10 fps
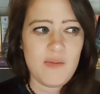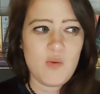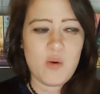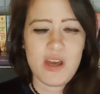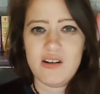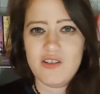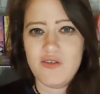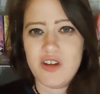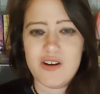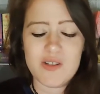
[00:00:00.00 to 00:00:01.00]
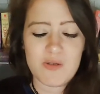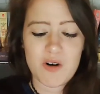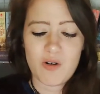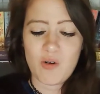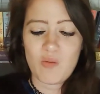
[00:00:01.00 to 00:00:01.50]
When the videos
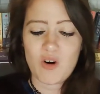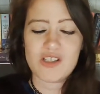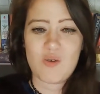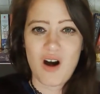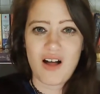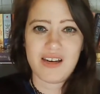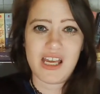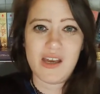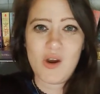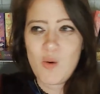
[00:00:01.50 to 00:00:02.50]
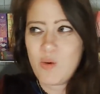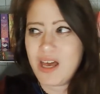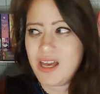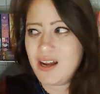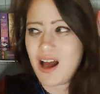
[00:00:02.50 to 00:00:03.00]
were worse quality,
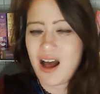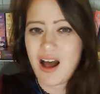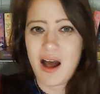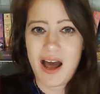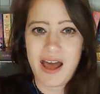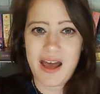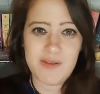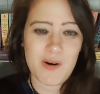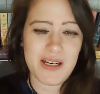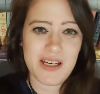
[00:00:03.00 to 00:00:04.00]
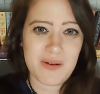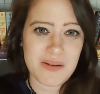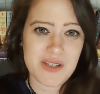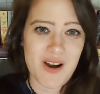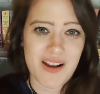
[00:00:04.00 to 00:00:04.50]
when I have no idea what
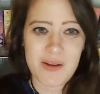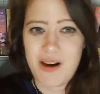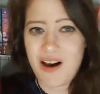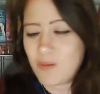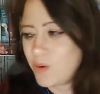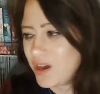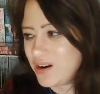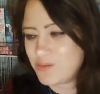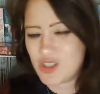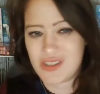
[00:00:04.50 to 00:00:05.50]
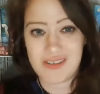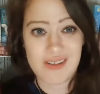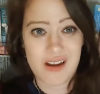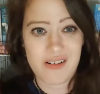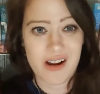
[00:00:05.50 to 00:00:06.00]
I'm talking about, when I'm just
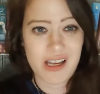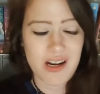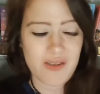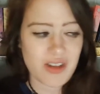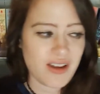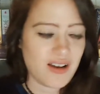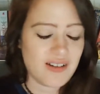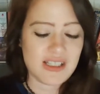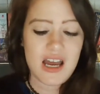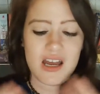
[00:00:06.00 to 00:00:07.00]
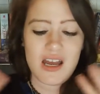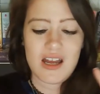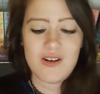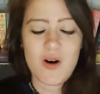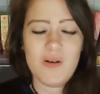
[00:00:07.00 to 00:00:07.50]
stuttering and everything else,
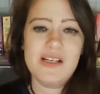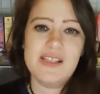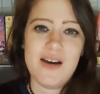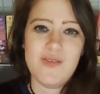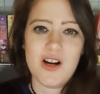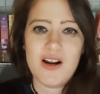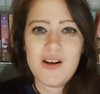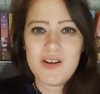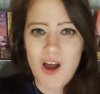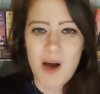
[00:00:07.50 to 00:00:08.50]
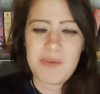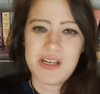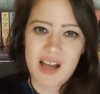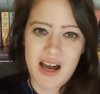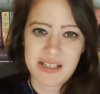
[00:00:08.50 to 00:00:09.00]
no one has ever not
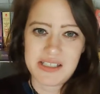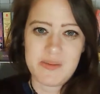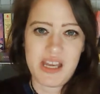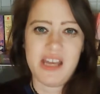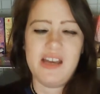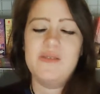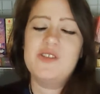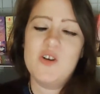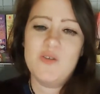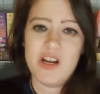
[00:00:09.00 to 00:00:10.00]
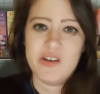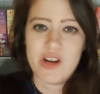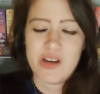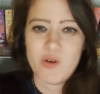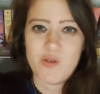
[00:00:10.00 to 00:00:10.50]
been kind to me, and I'm so very
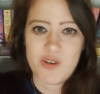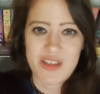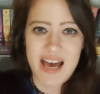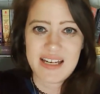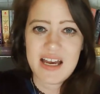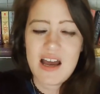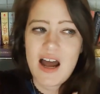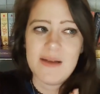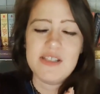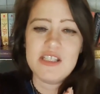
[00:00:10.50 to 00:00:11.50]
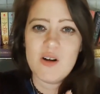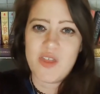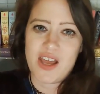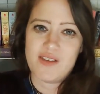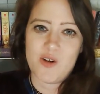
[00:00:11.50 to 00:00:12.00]
grateful for that. I'm so
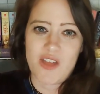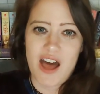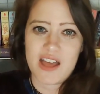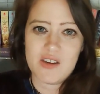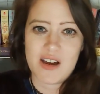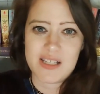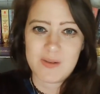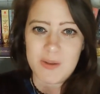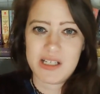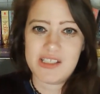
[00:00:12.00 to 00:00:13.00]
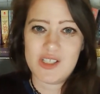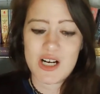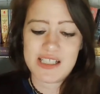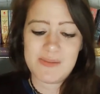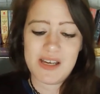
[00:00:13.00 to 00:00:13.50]
thankful that you guys were willing to
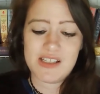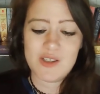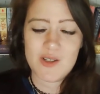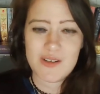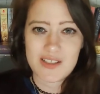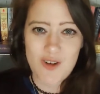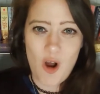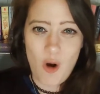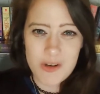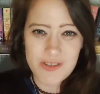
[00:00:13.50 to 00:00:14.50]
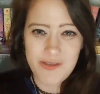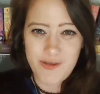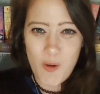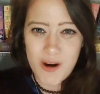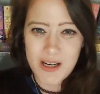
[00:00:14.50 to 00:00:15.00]
trust me to do this for almost
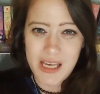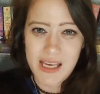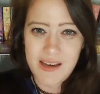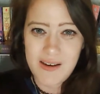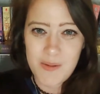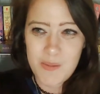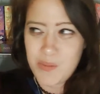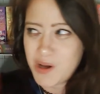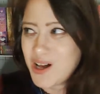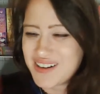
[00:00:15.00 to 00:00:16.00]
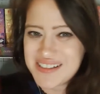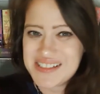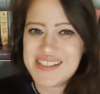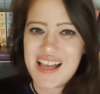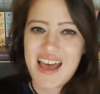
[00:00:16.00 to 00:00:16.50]
40
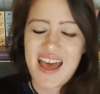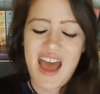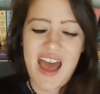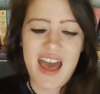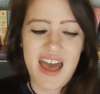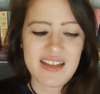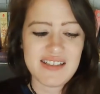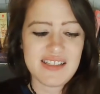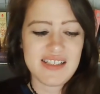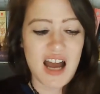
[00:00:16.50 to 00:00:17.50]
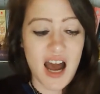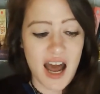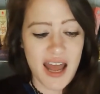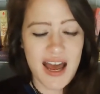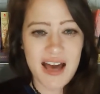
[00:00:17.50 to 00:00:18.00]
books. And
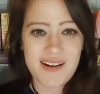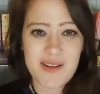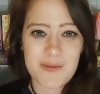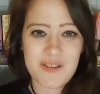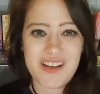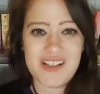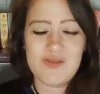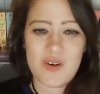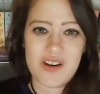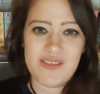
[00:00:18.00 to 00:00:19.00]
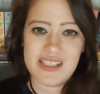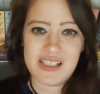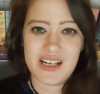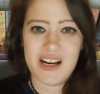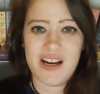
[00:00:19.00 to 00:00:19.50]
I had other plans for you
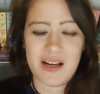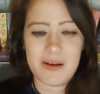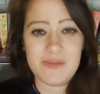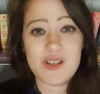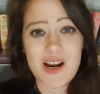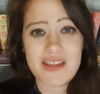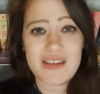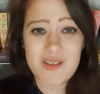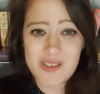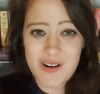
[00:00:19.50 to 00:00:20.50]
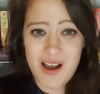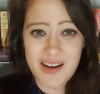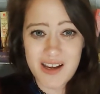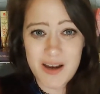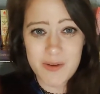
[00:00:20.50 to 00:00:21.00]
this year, and I am sorry that those are not
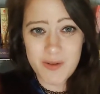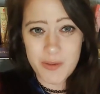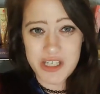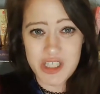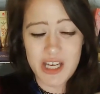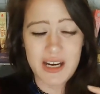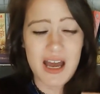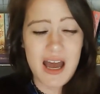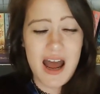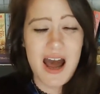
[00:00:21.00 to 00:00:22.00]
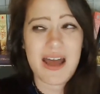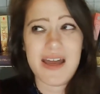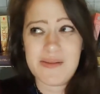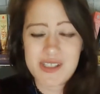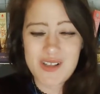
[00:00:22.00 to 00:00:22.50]
going to come to fruition. I
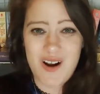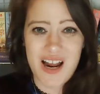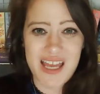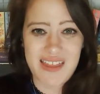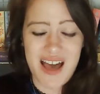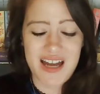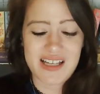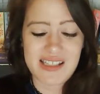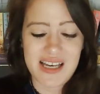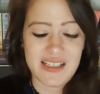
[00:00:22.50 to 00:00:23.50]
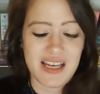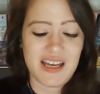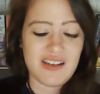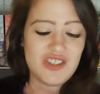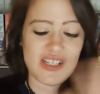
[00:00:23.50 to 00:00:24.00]
am sorry that it's
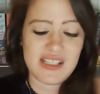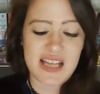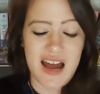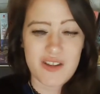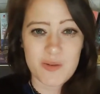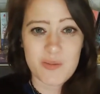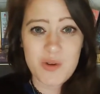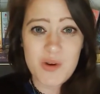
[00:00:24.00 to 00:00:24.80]
ending just out of the blue